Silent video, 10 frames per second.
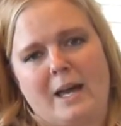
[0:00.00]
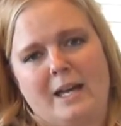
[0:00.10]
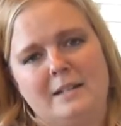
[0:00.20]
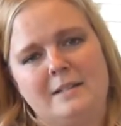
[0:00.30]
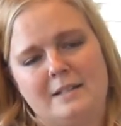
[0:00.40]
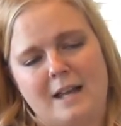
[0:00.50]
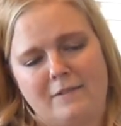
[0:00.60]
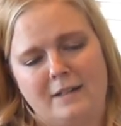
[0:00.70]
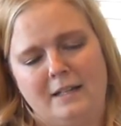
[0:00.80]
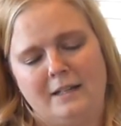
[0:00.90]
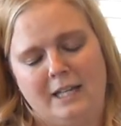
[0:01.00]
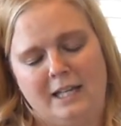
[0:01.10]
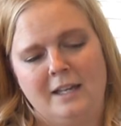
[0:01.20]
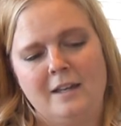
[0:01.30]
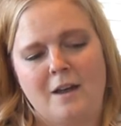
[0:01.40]
but
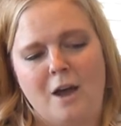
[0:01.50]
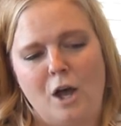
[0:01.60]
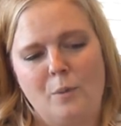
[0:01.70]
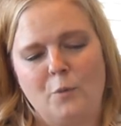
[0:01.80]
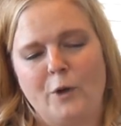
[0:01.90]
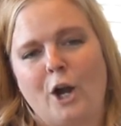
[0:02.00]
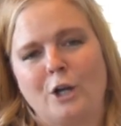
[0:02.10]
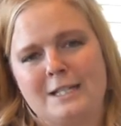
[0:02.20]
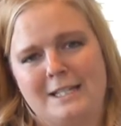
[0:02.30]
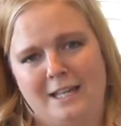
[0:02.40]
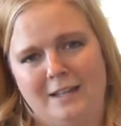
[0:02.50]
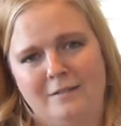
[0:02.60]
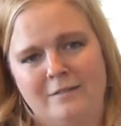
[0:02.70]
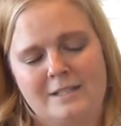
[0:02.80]
definitely we are seeing